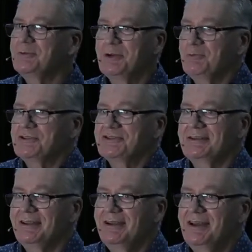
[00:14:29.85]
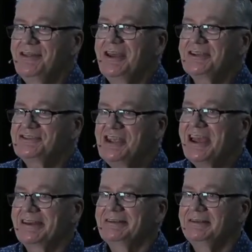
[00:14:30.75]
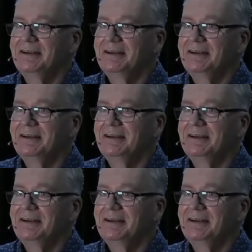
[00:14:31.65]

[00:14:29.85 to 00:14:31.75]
but it wasn't theirs yet.